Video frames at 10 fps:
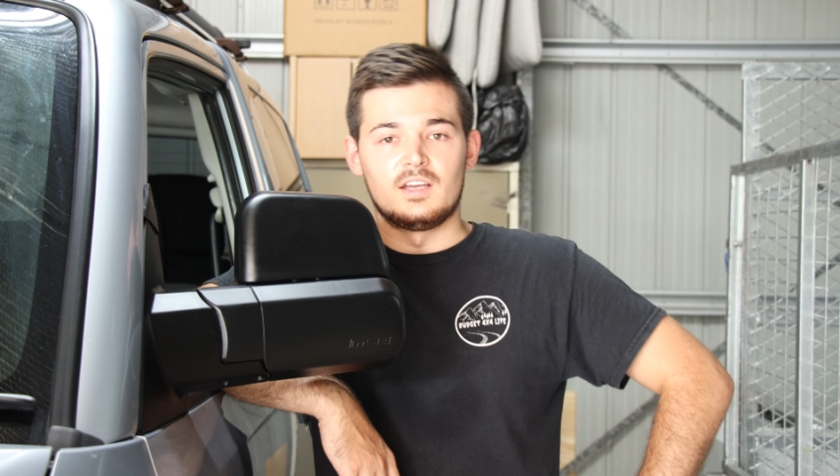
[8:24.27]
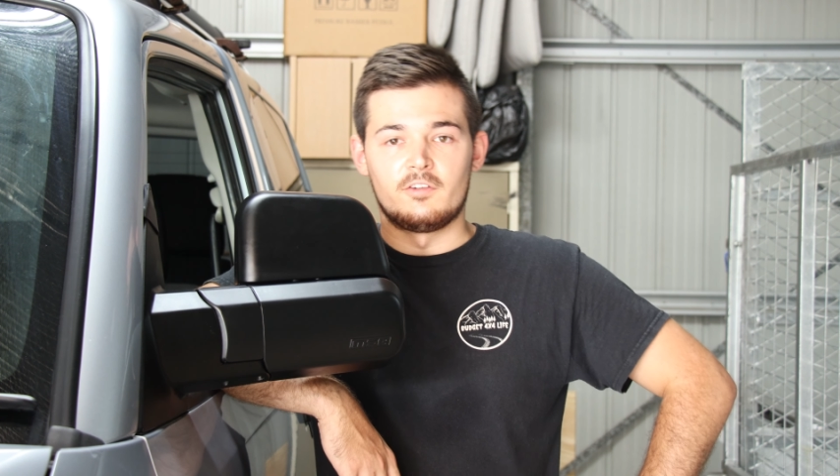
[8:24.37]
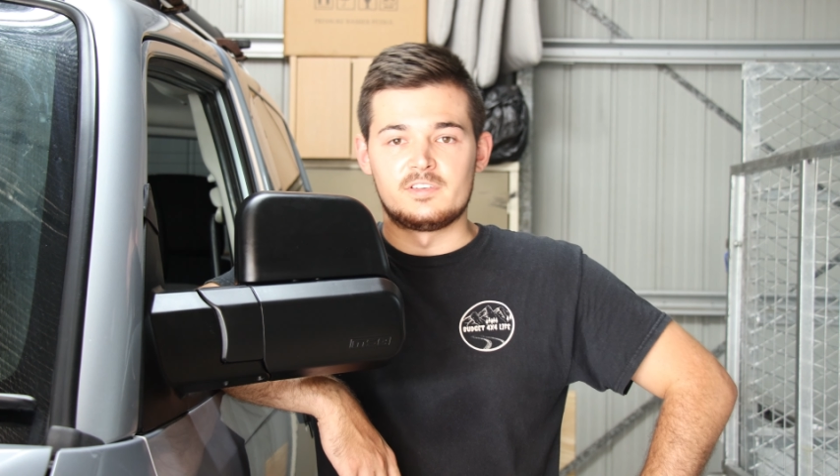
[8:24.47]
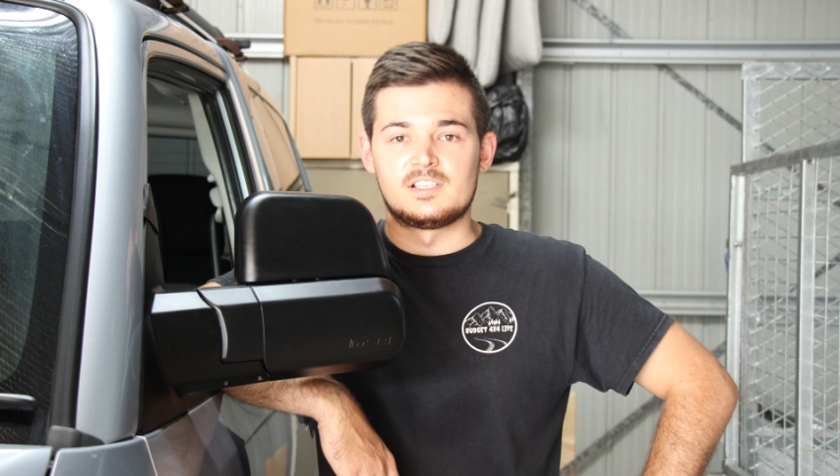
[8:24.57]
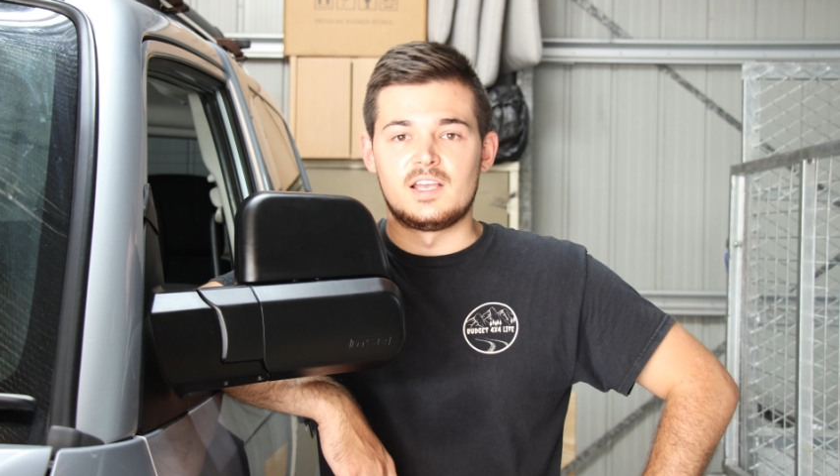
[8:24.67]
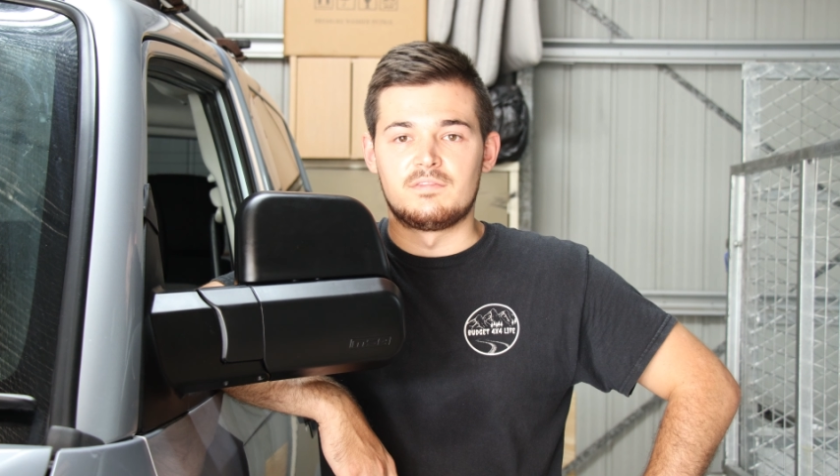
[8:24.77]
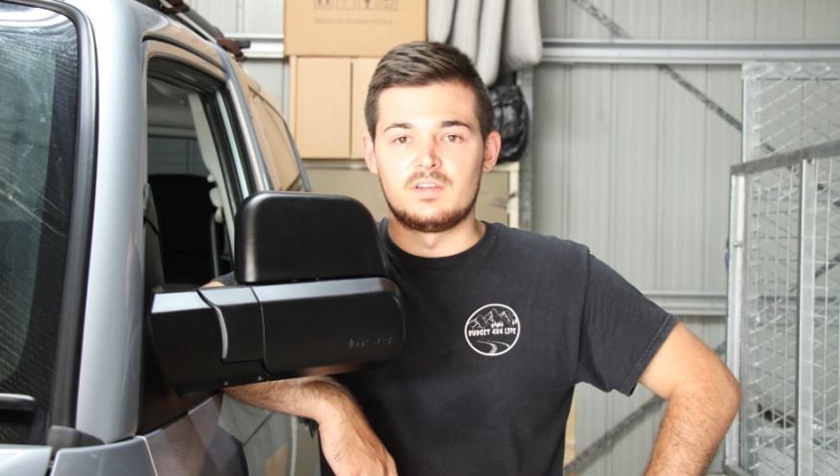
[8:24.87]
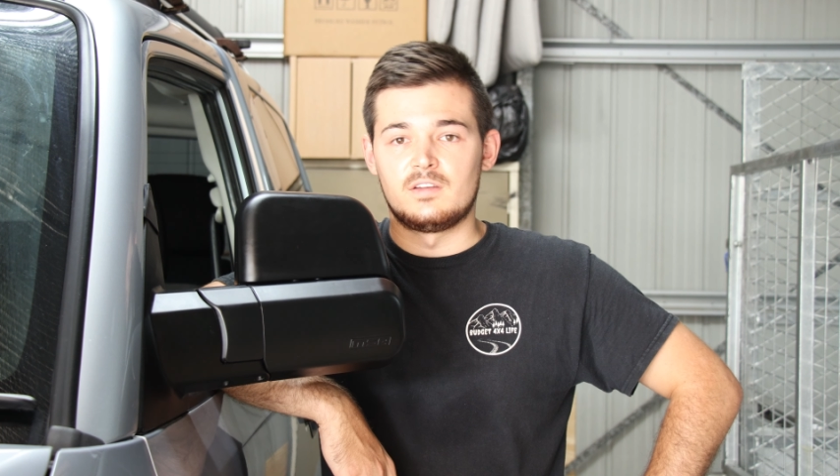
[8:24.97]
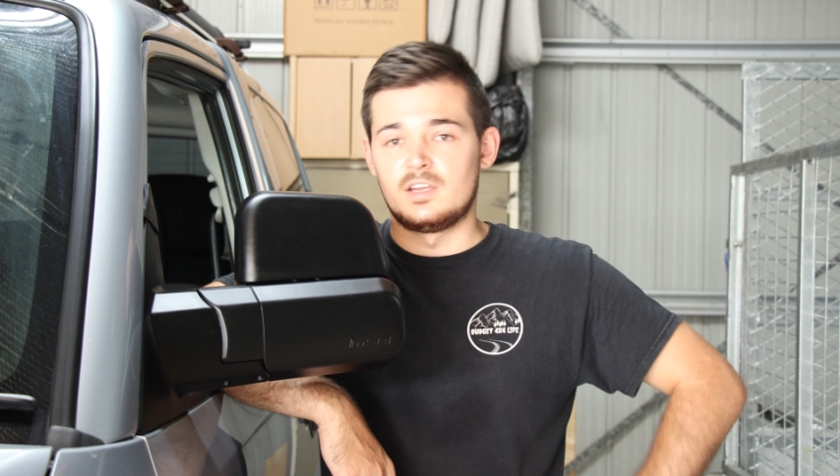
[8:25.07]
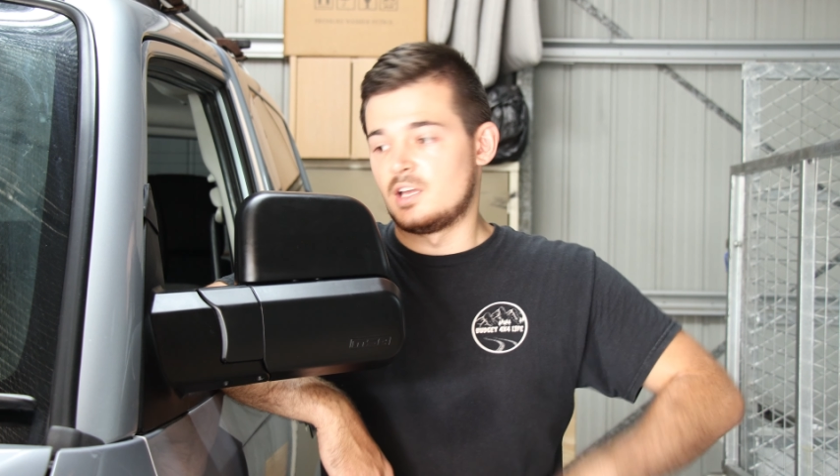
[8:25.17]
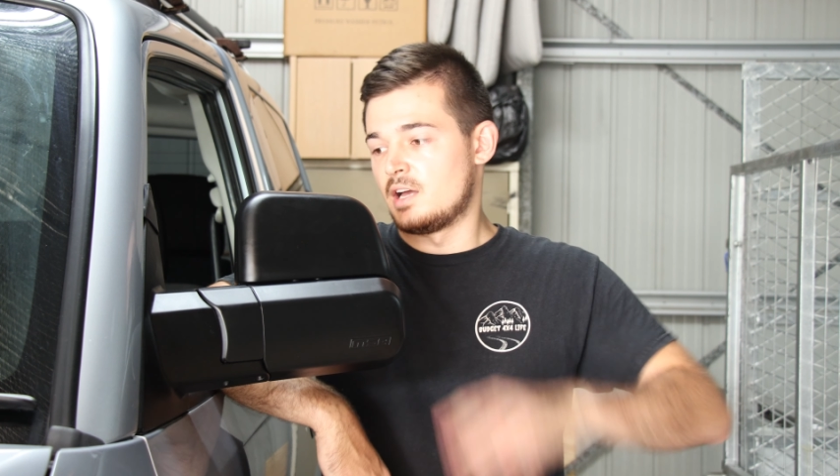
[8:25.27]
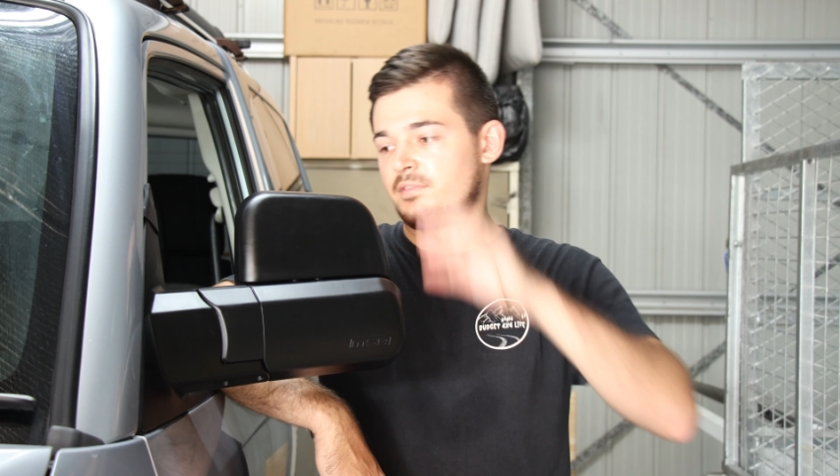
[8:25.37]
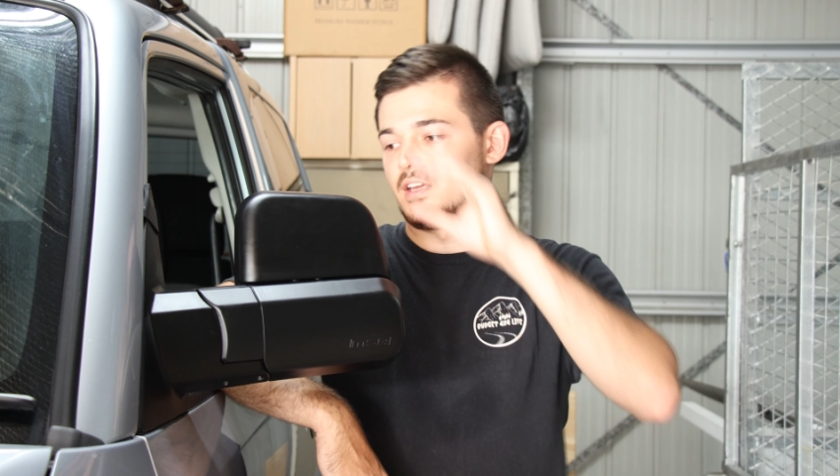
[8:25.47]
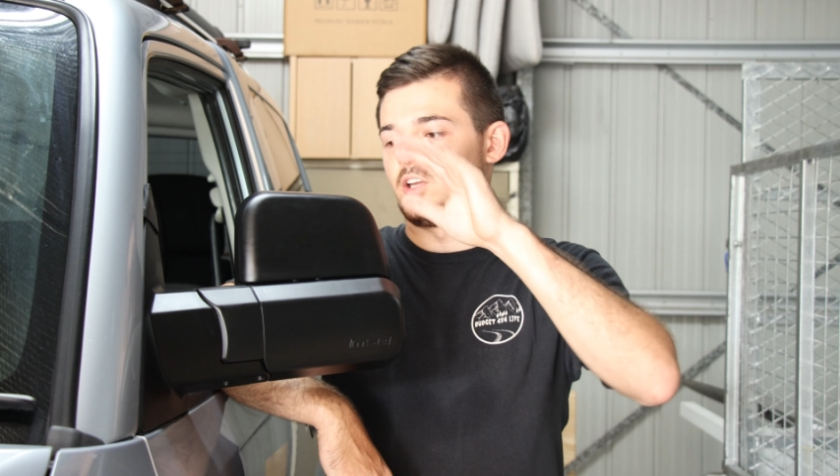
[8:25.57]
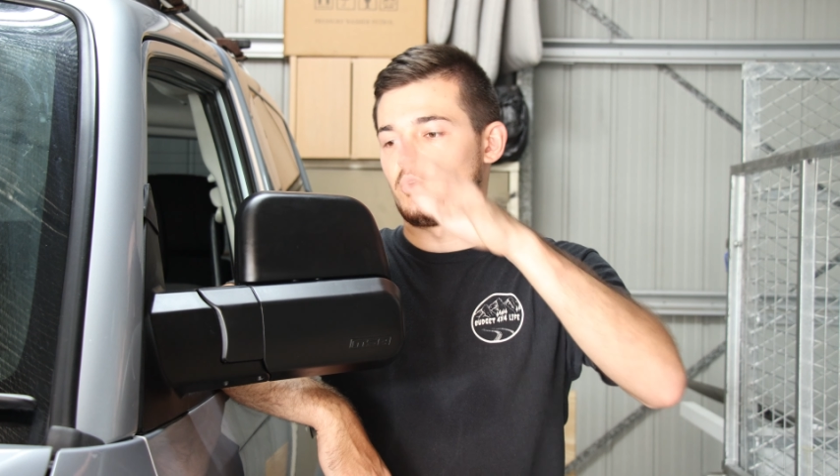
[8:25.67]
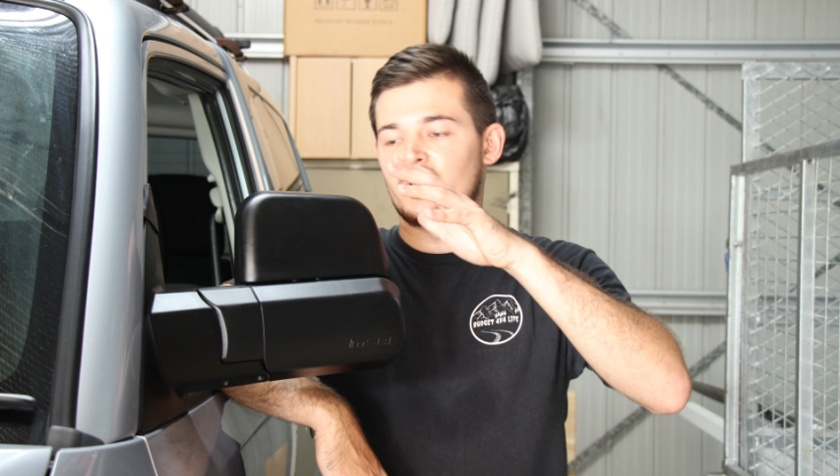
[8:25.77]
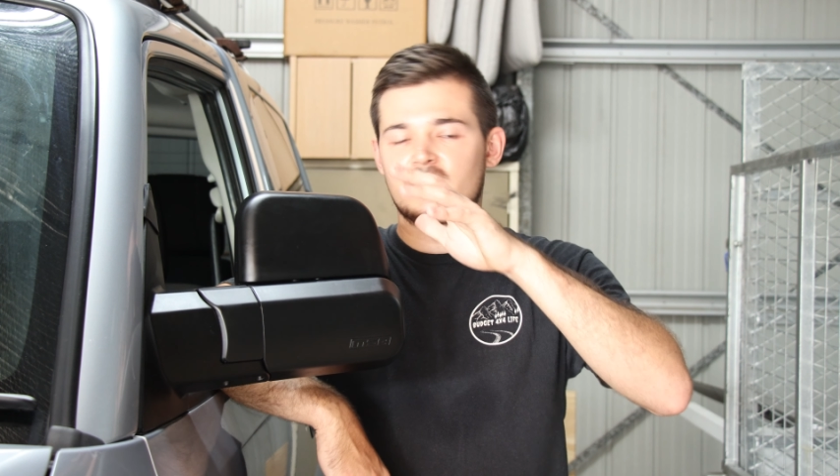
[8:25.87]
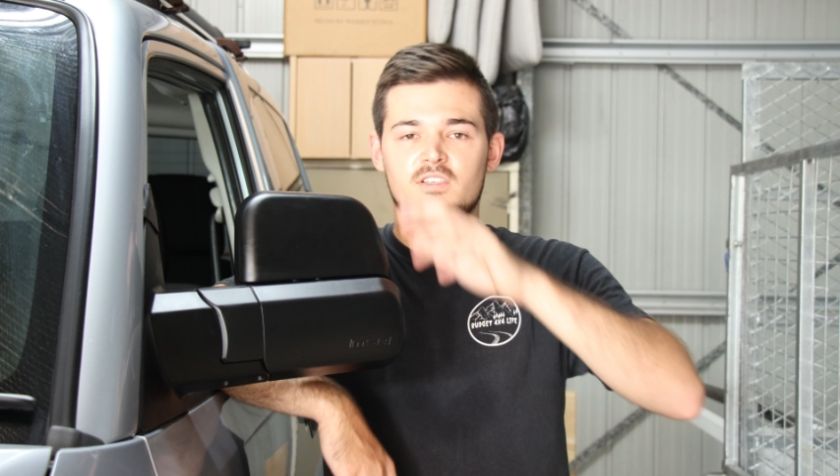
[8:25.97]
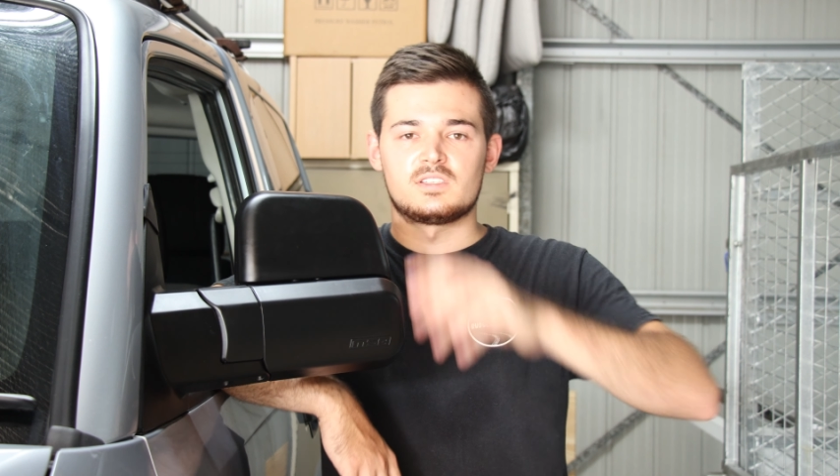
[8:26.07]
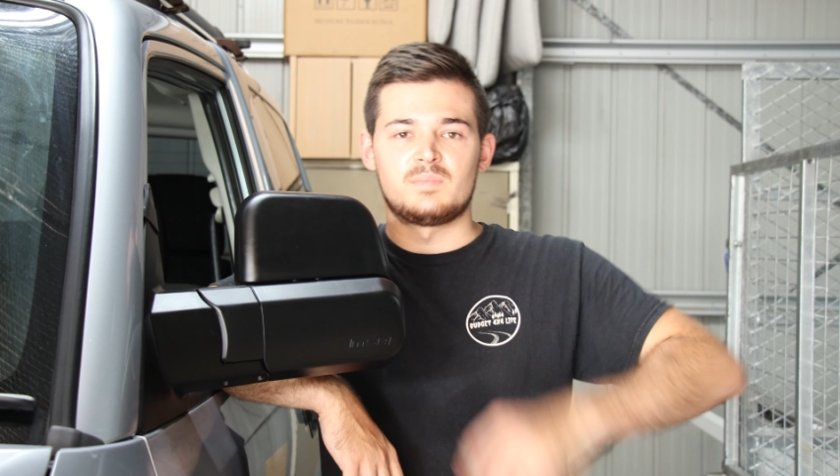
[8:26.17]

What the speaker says: Obviously if you have any questions